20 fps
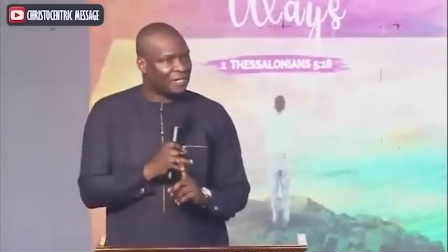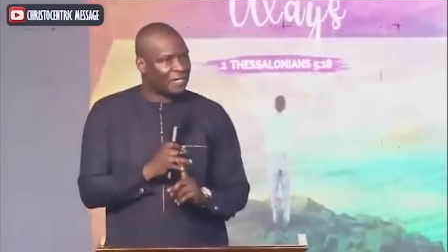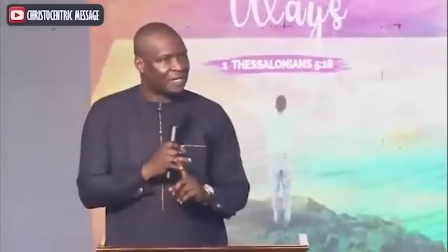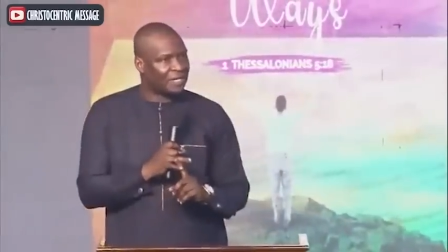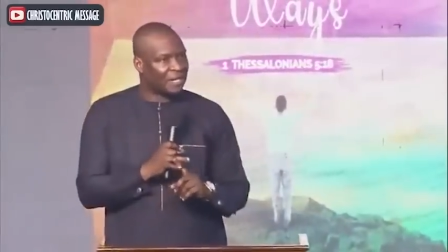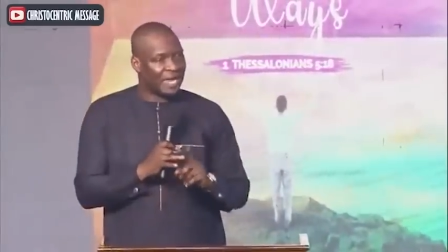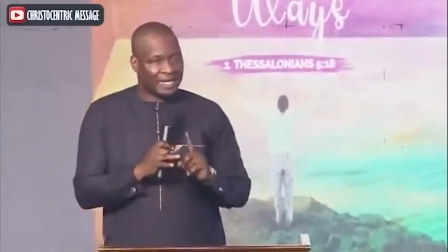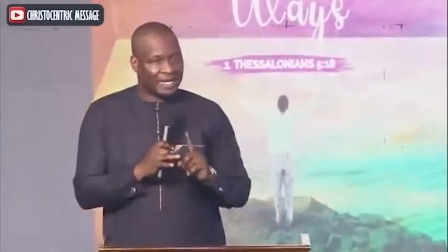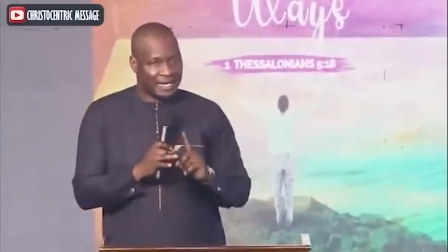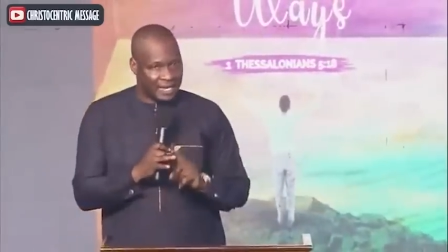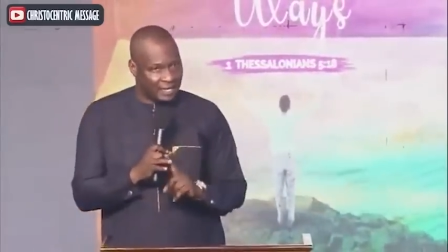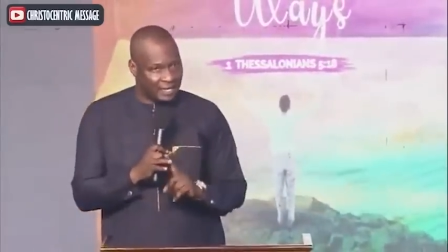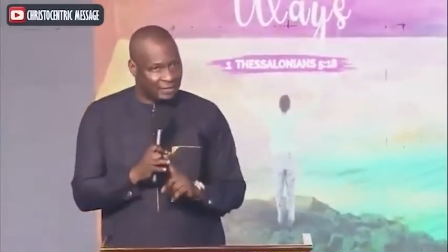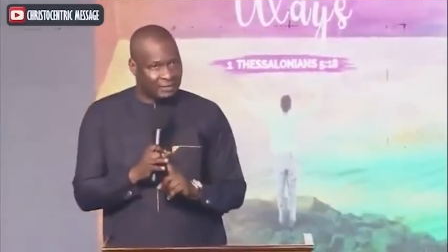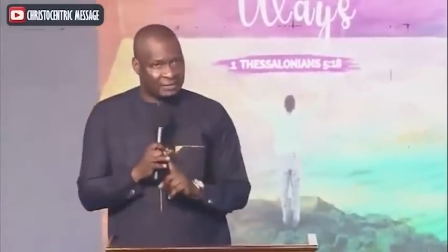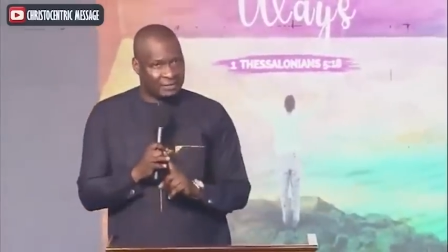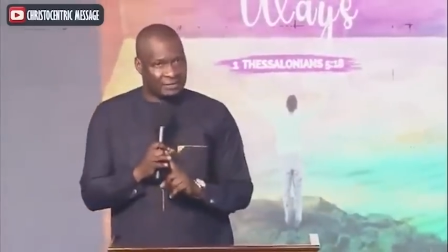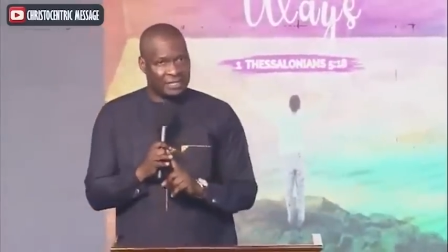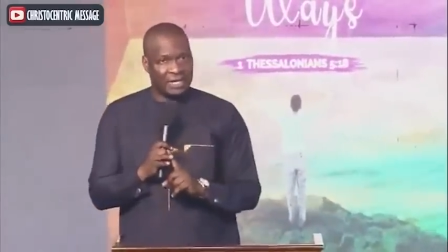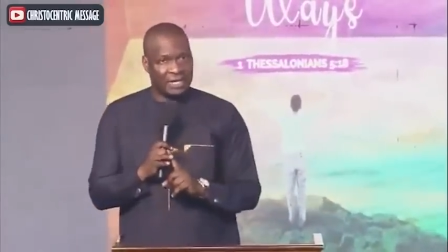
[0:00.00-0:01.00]
like
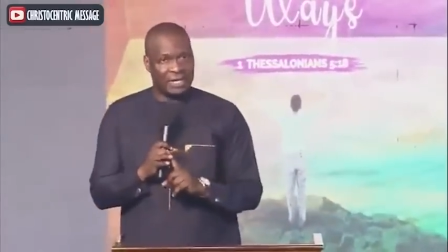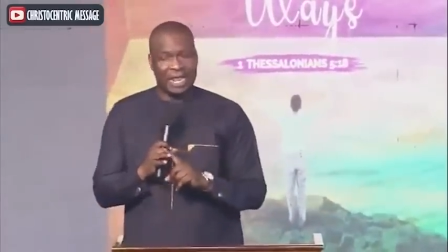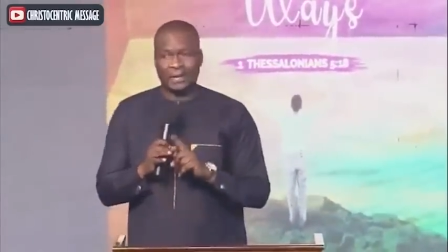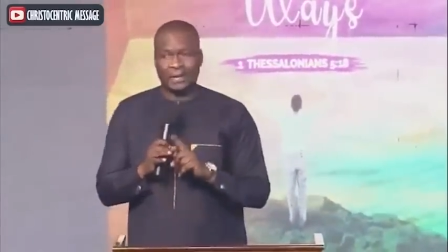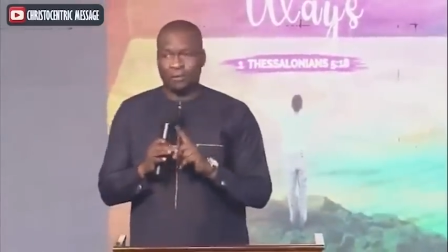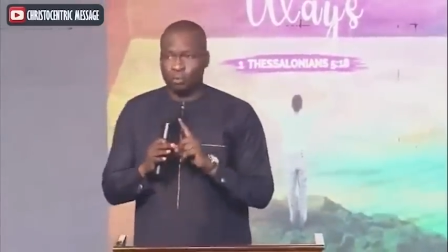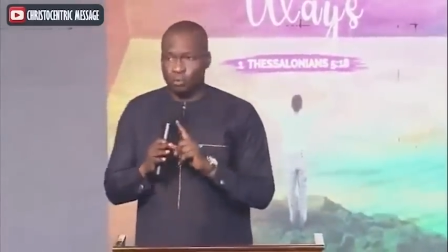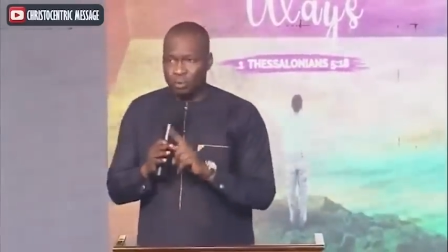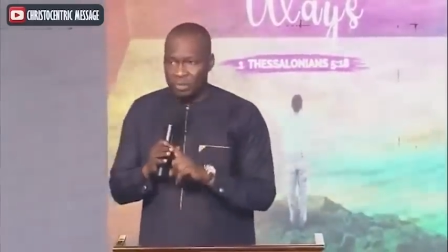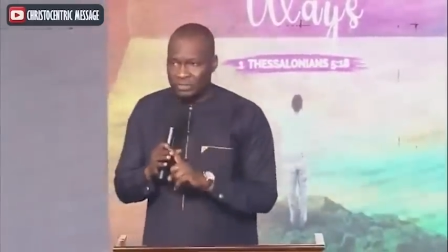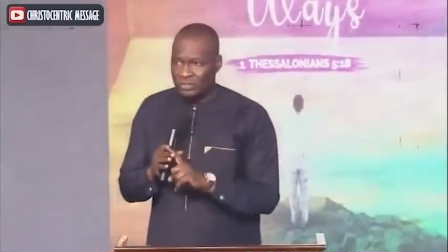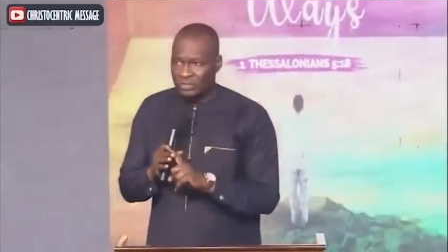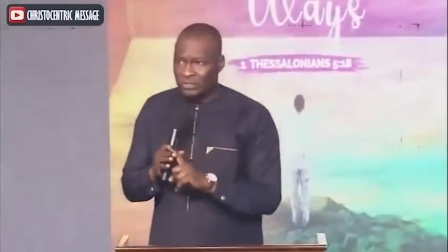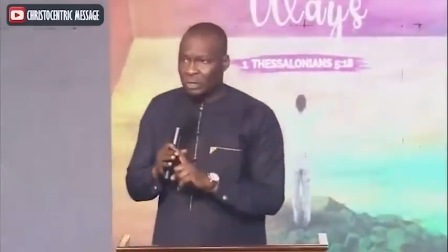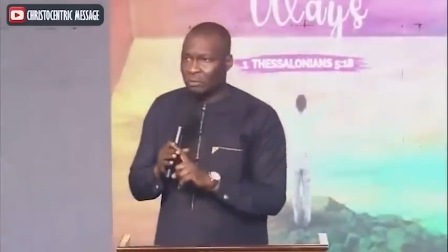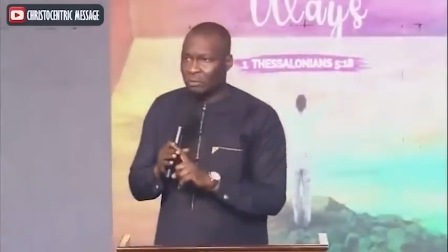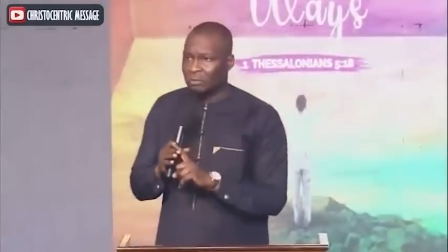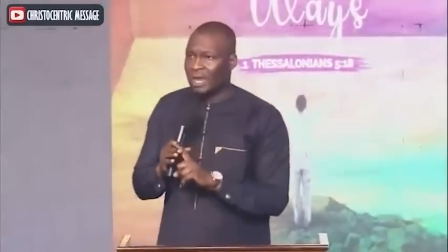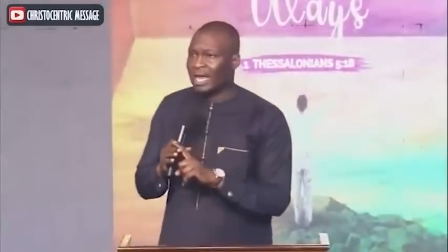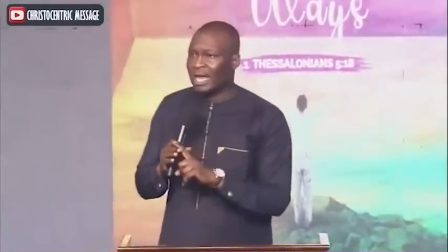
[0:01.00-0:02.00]
health, like
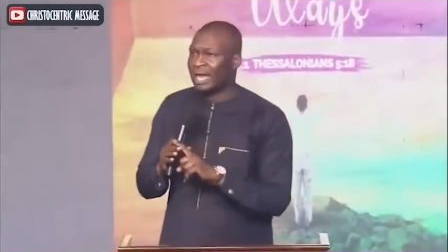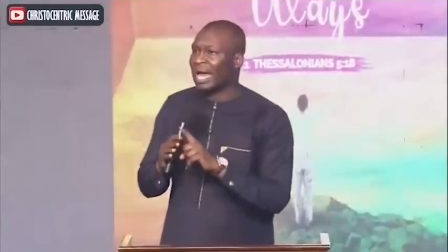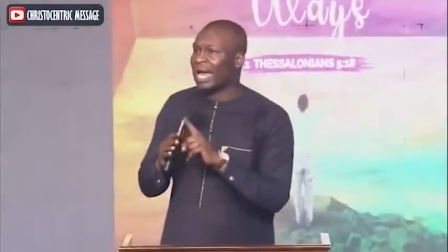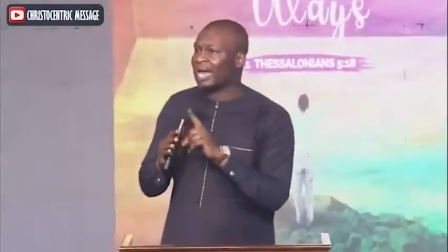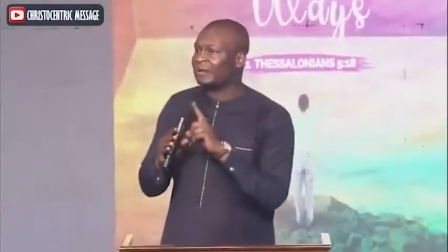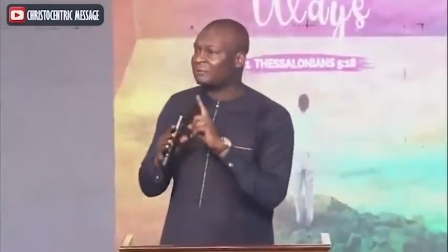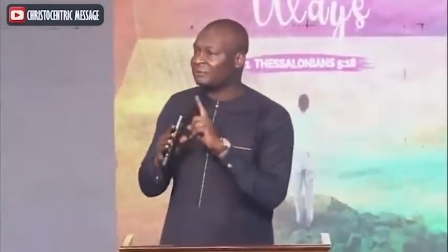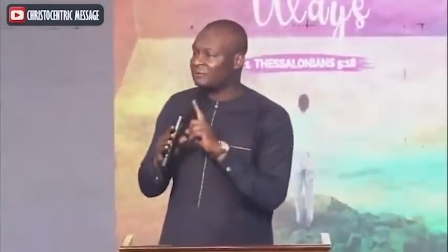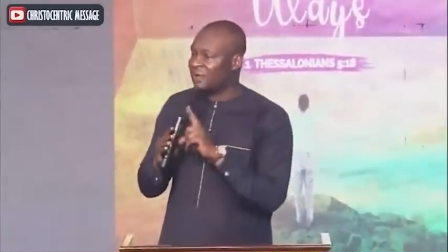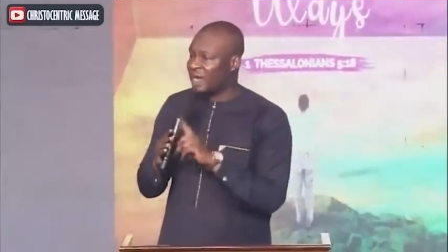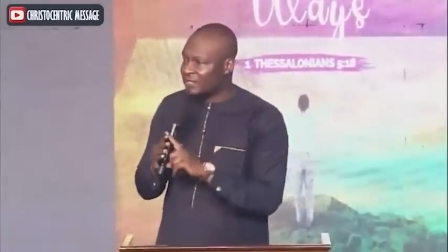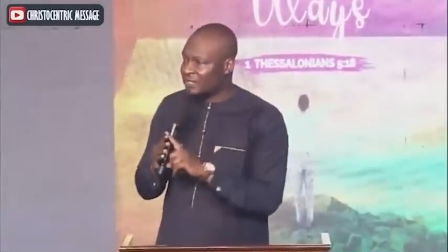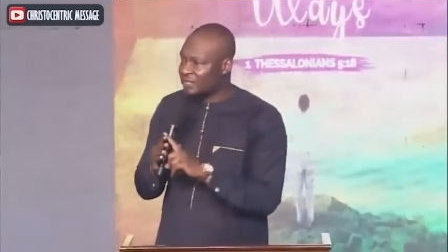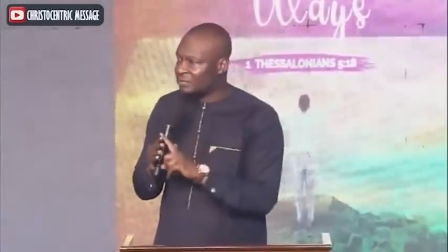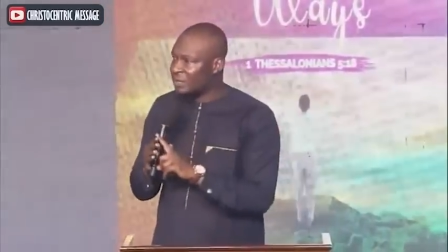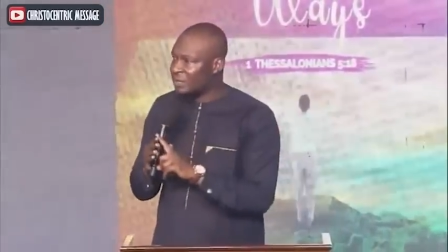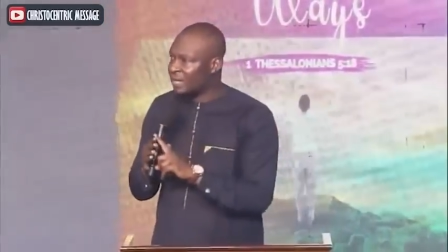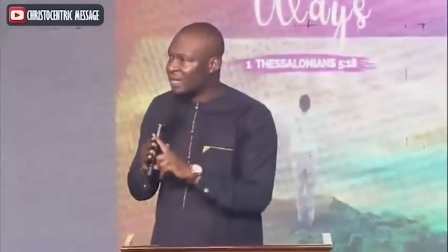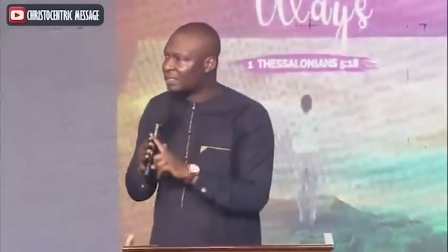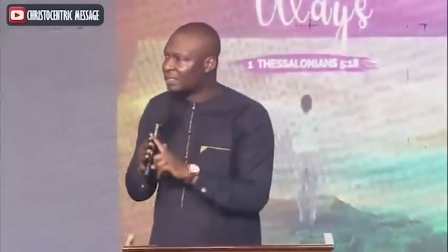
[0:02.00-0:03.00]
wisdom, like
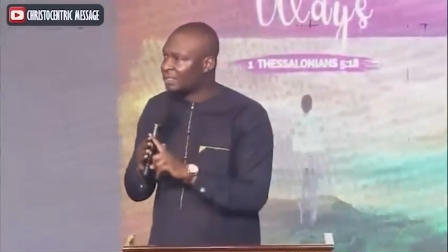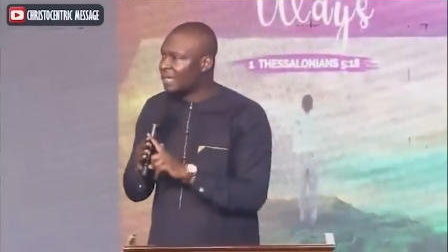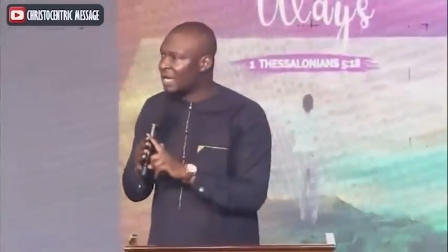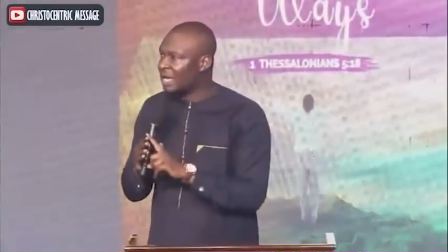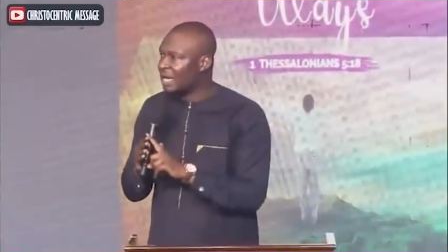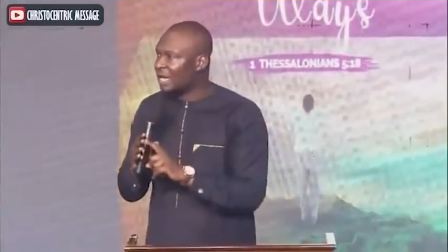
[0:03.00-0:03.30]
advancement,